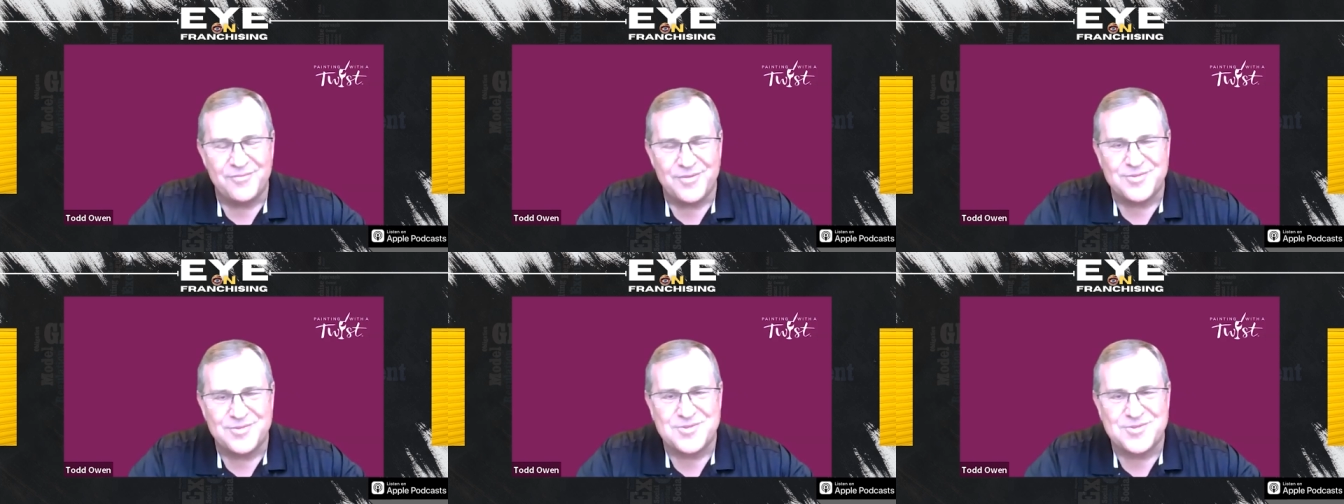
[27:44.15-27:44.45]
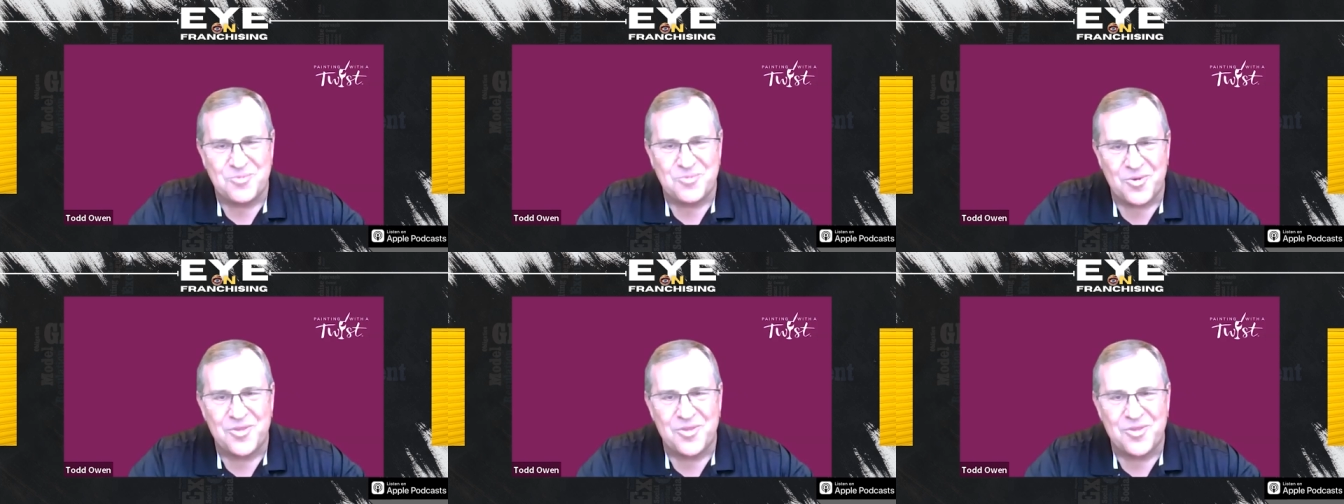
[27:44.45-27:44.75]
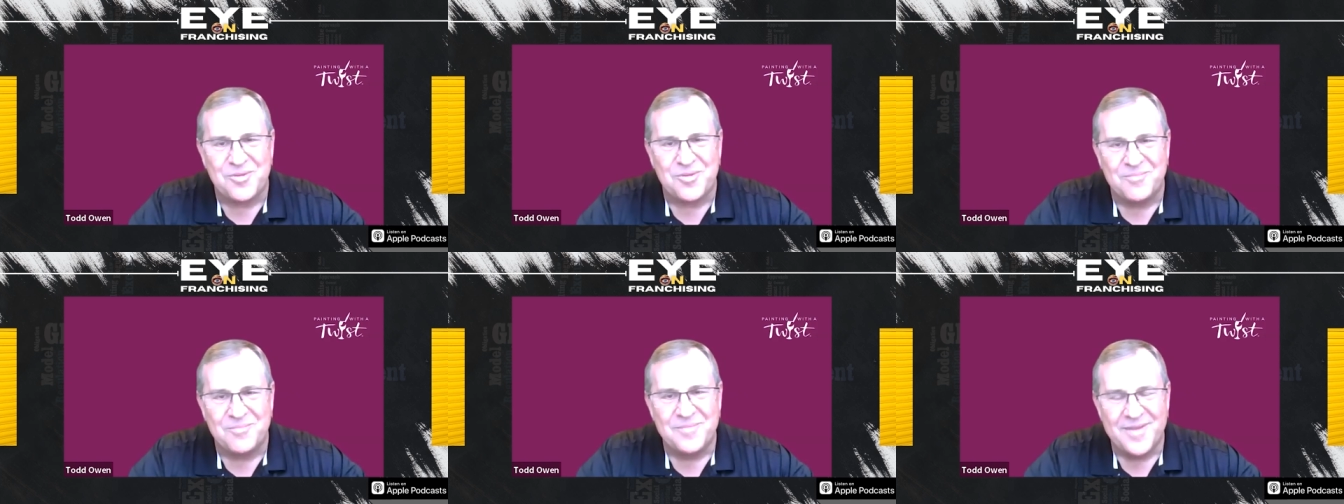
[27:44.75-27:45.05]
visit
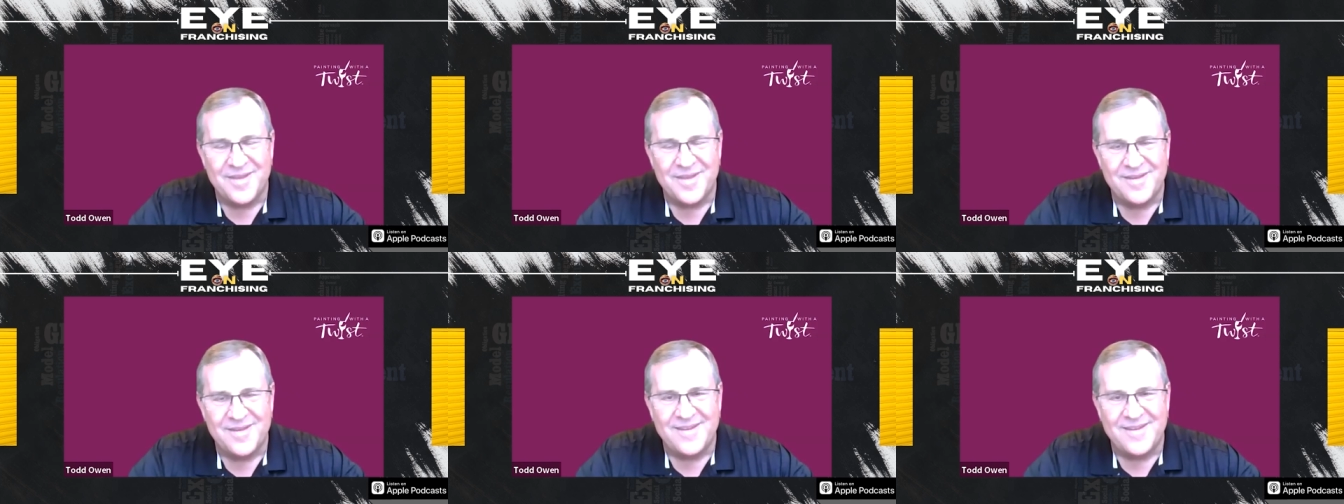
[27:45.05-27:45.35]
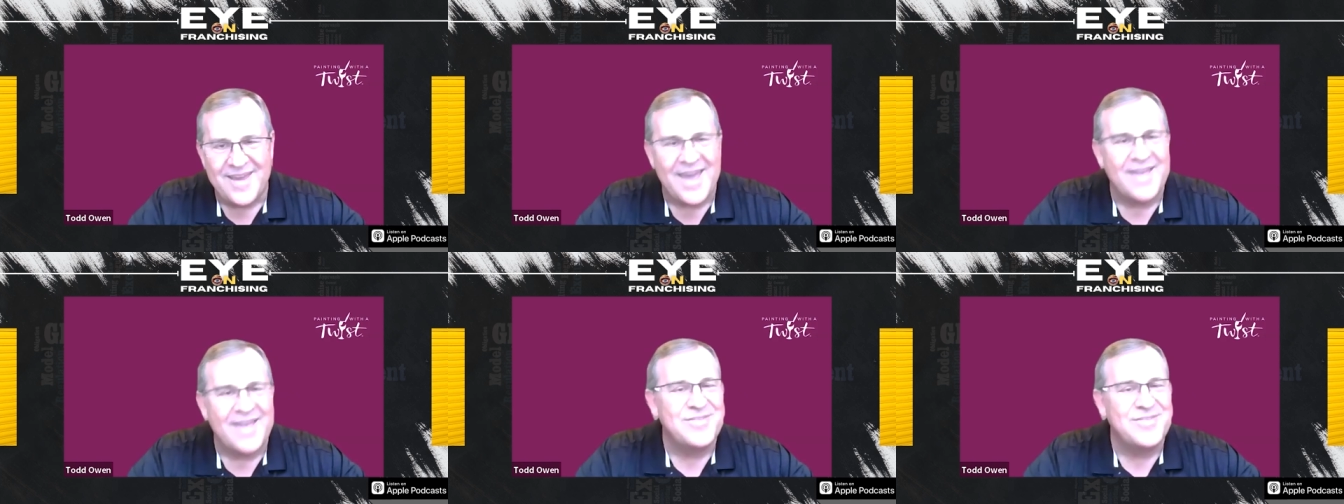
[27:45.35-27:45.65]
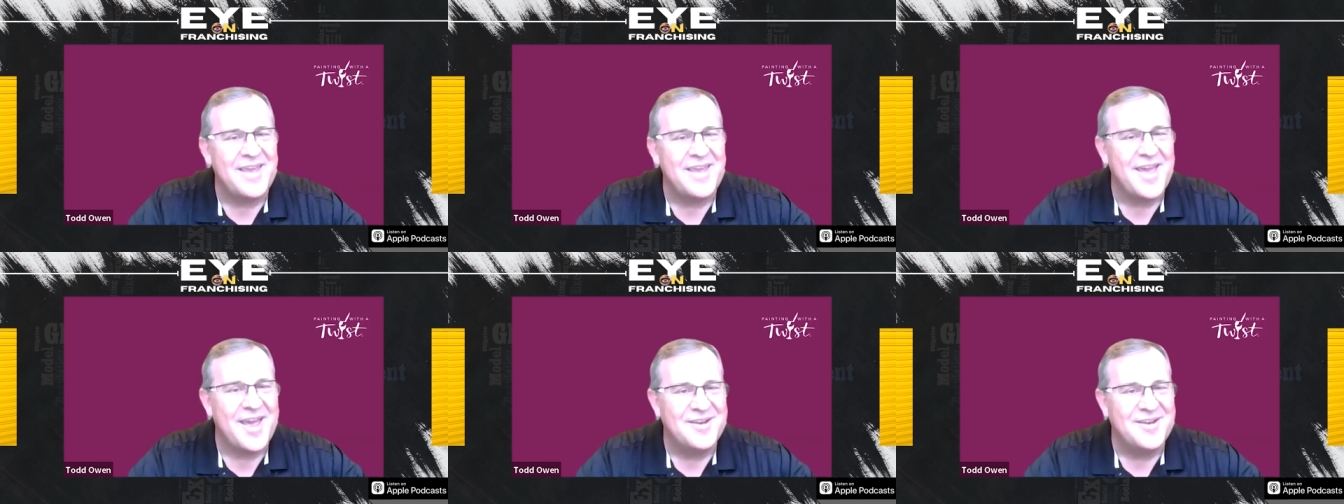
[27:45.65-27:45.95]
with them
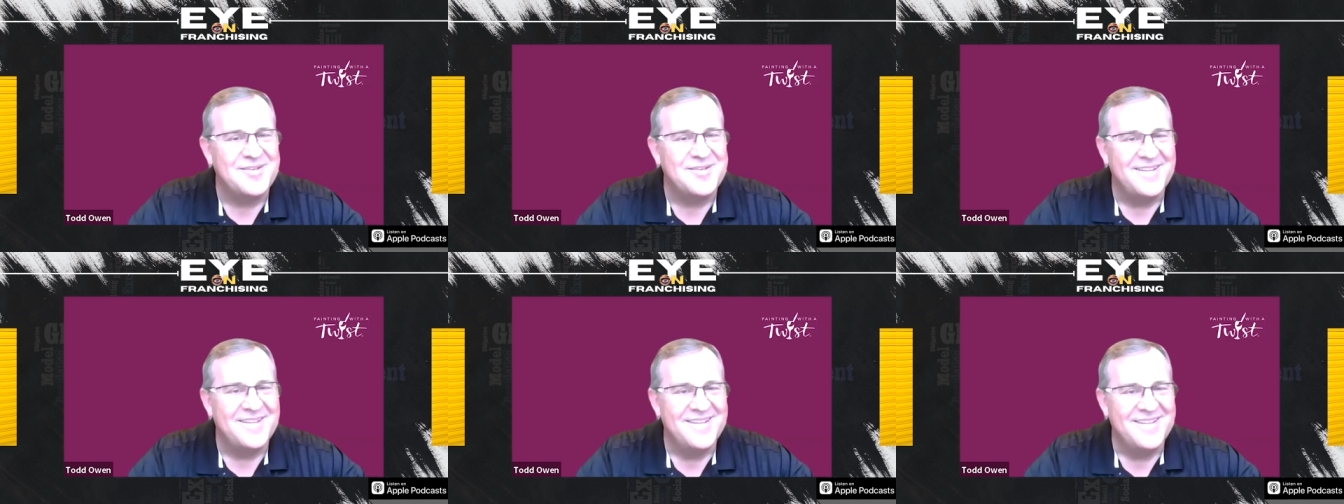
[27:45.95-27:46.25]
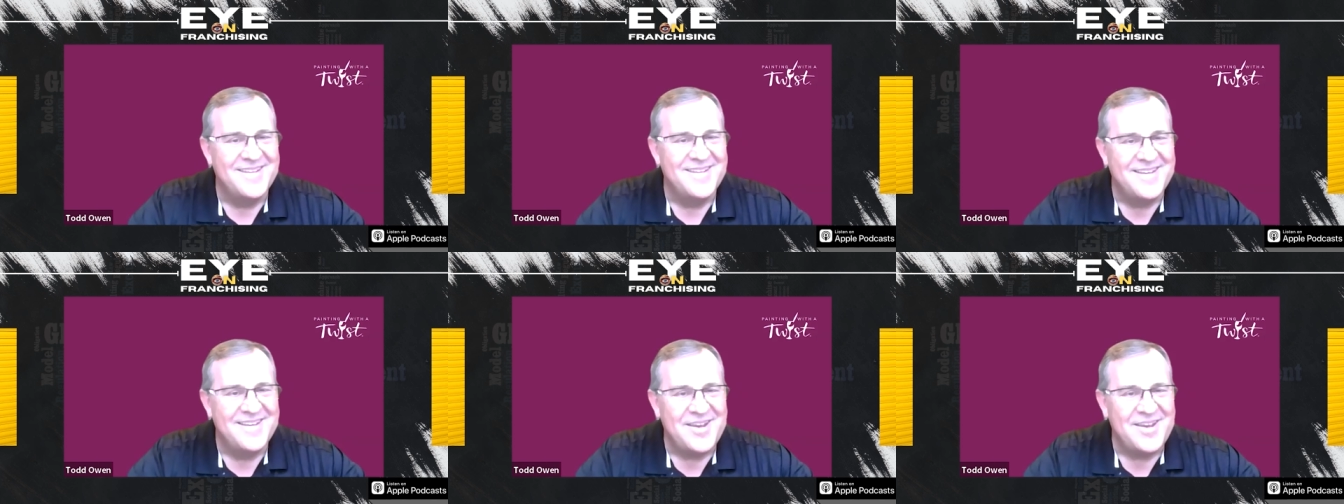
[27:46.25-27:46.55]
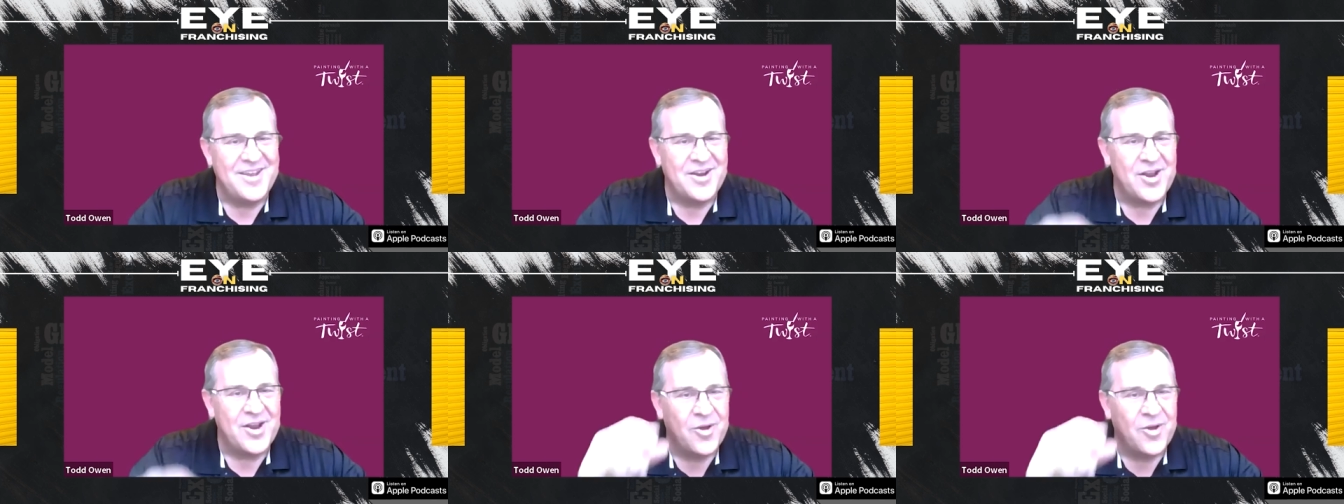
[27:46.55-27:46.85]
at the end,
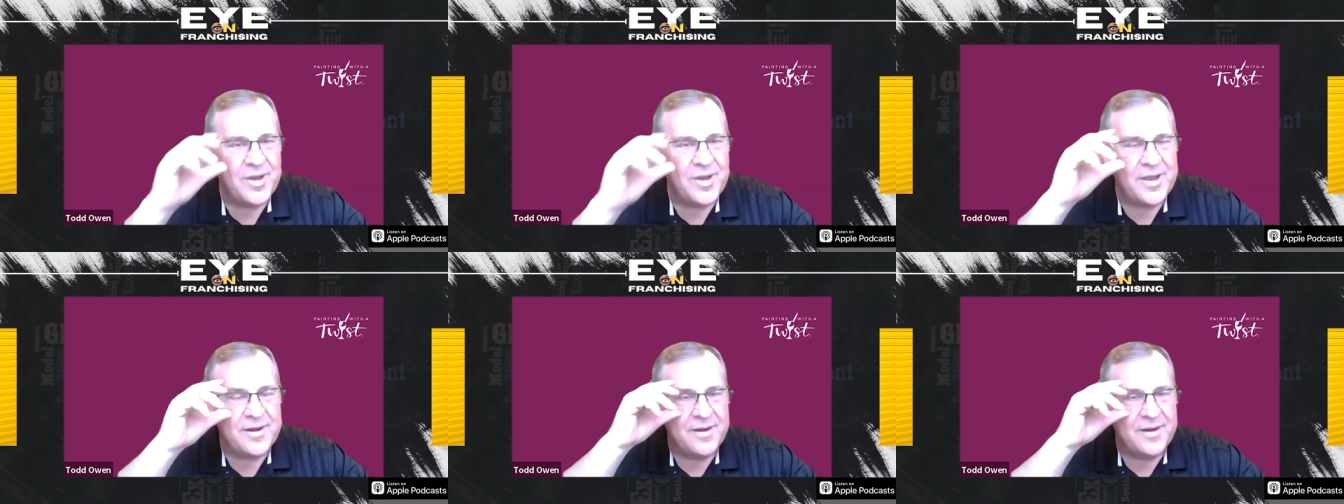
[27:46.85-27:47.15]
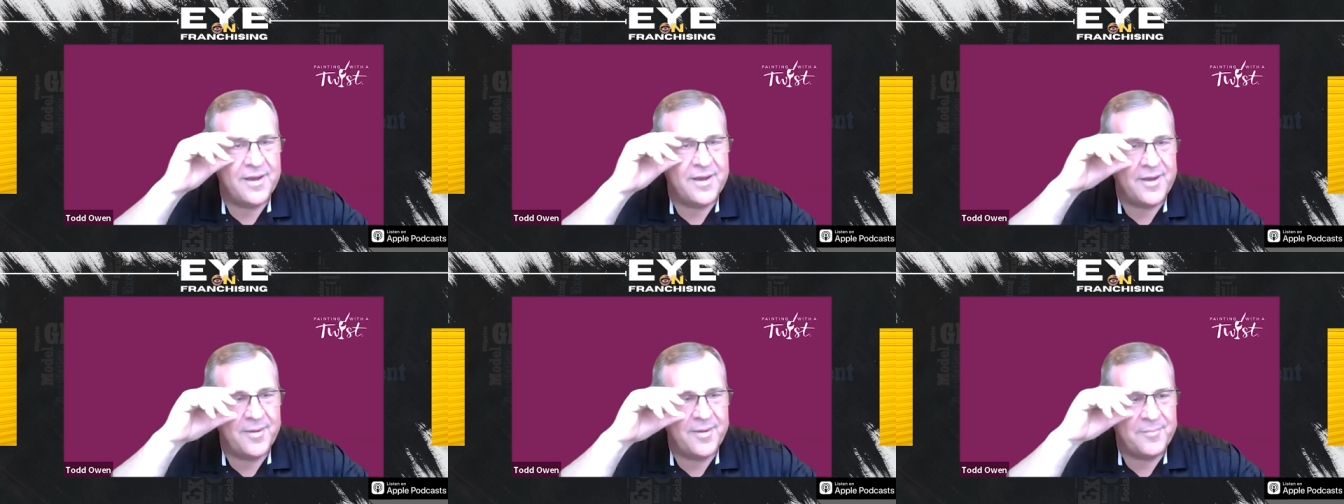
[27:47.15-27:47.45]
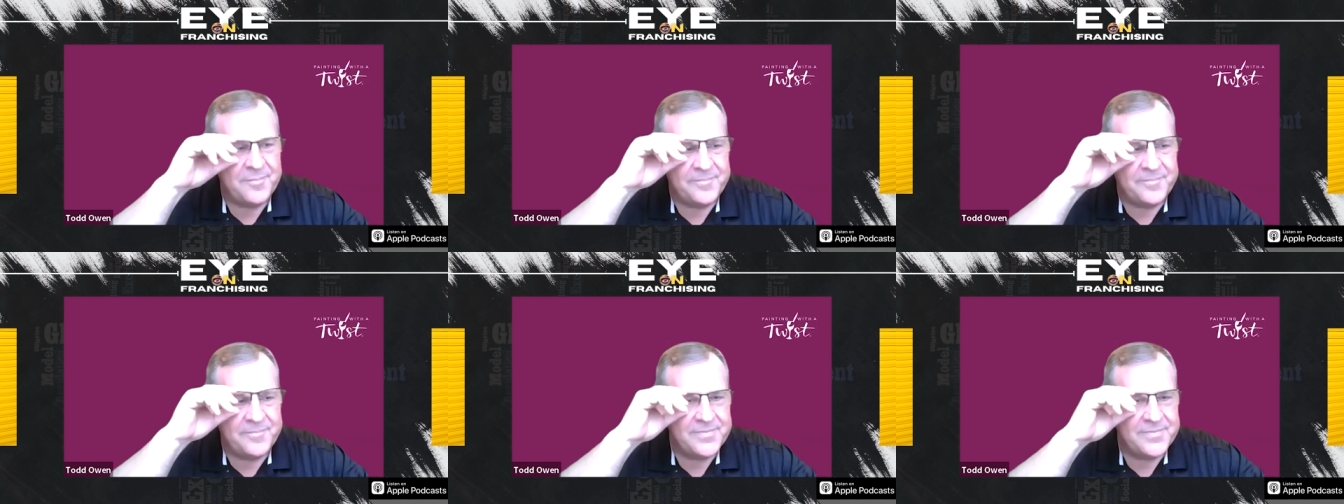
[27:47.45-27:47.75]
you know, and, yeah.
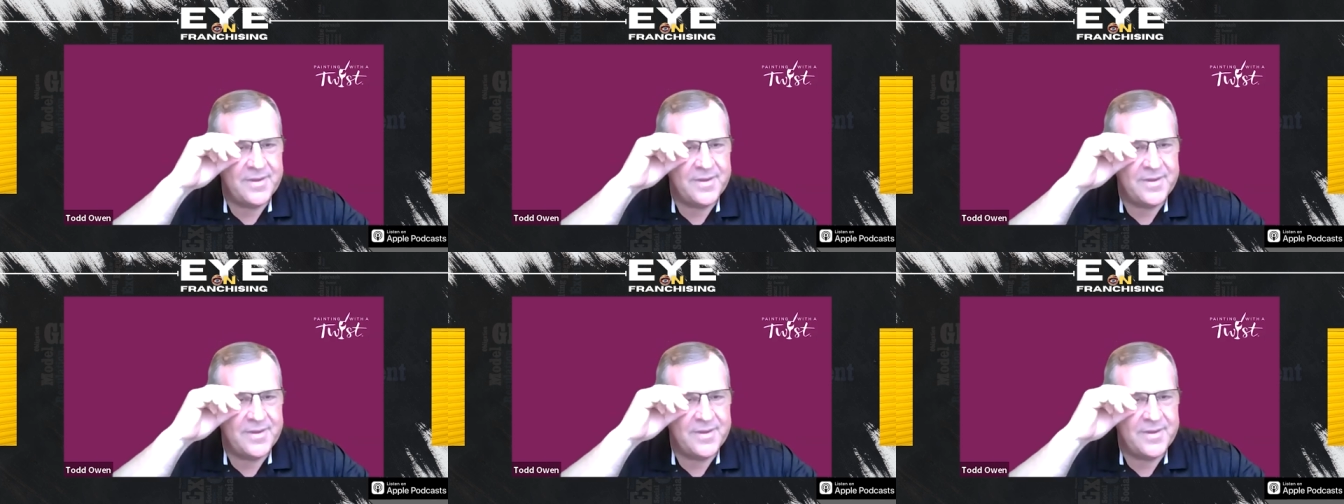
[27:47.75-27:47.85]
um,